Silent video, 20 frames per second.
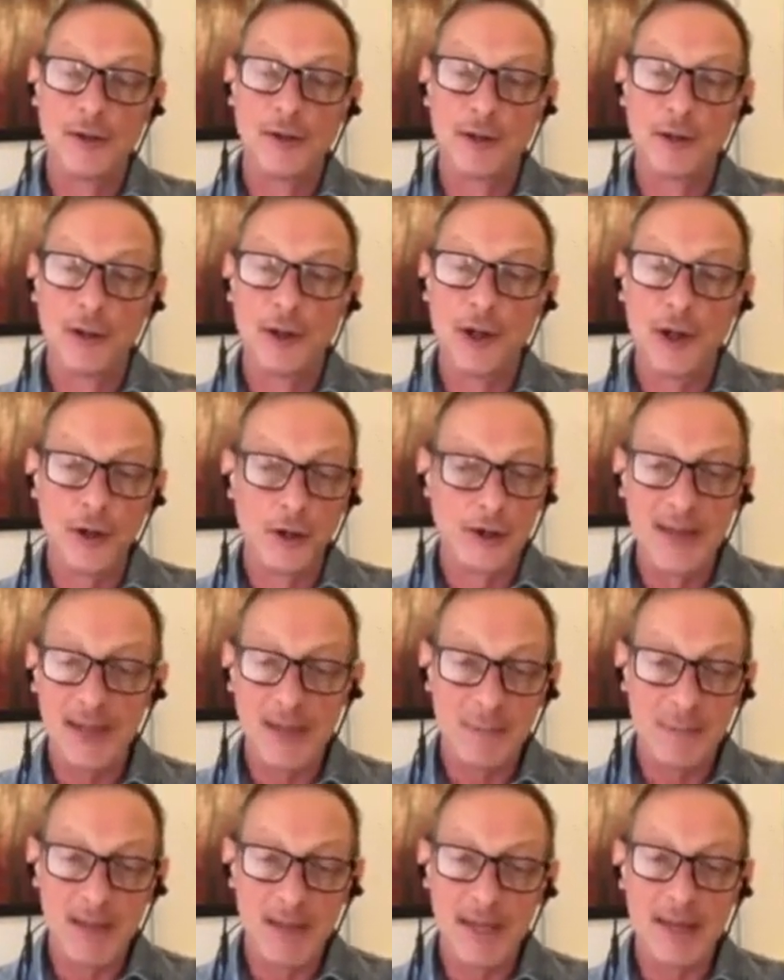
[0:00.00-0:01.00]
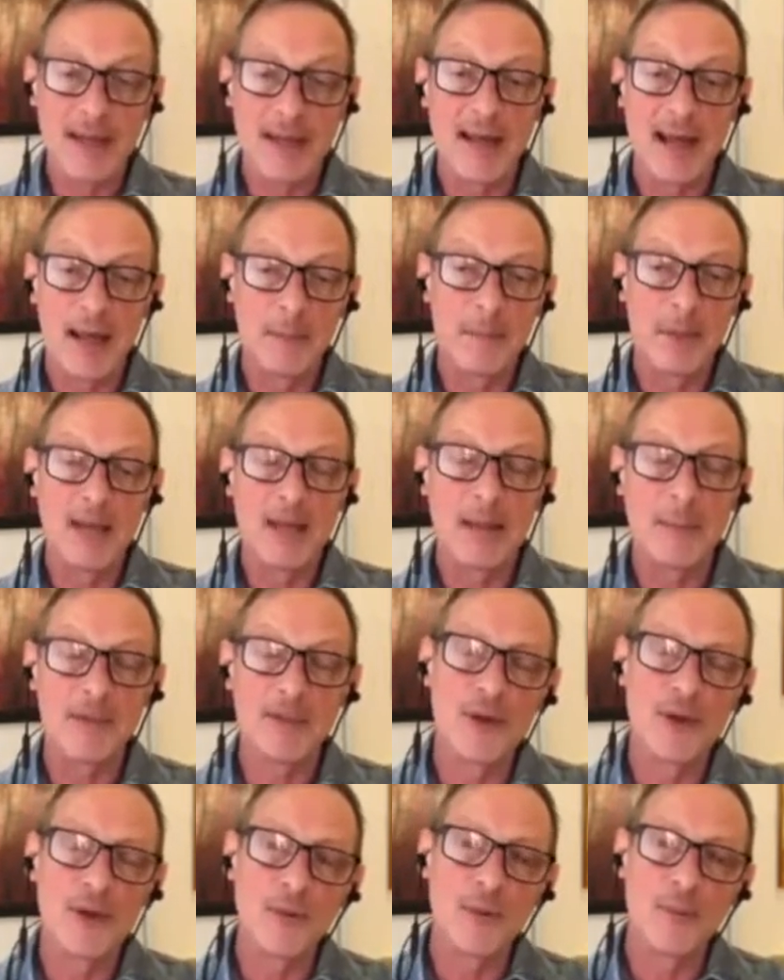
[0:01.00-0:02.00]
learning the media and being able.
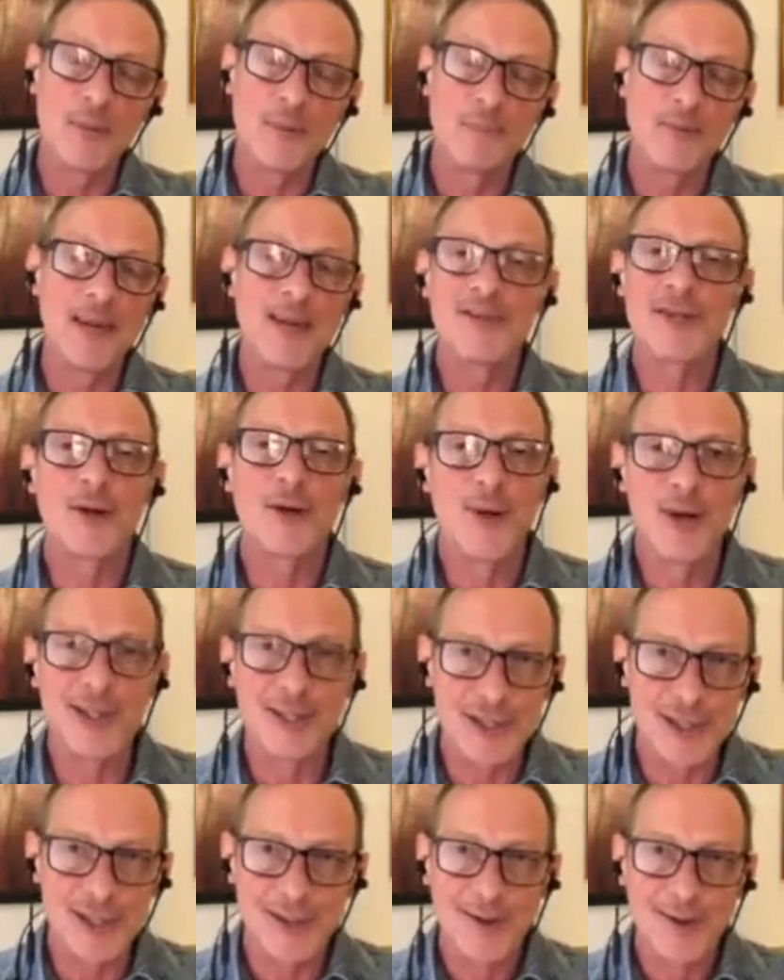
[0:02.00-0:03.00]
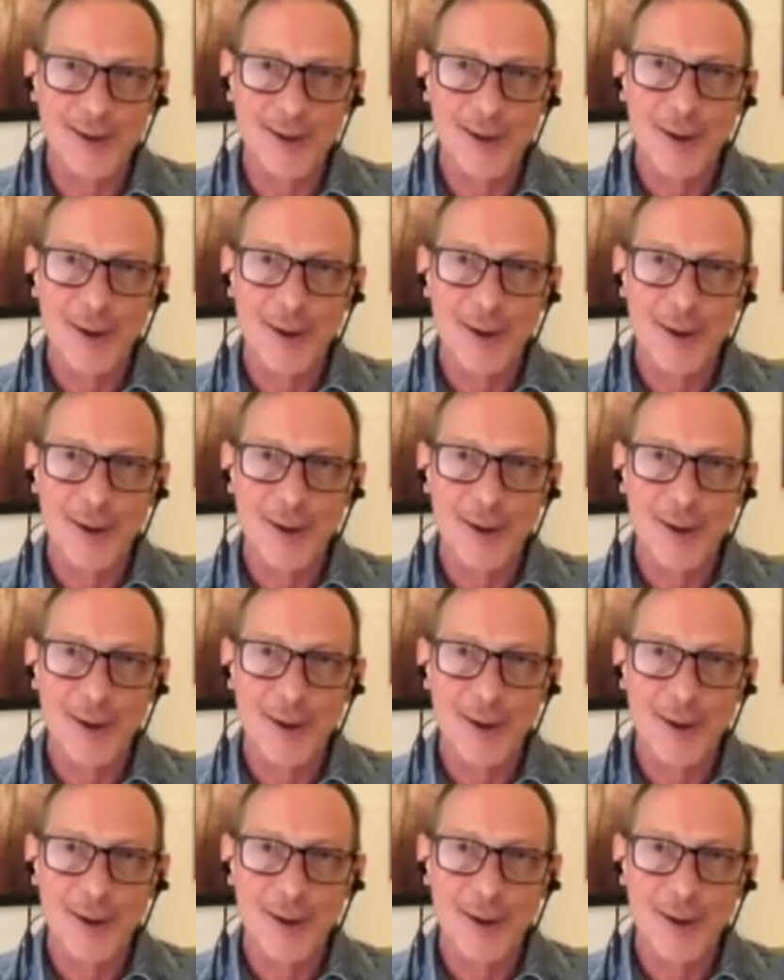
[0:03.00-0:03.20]
So here's a question.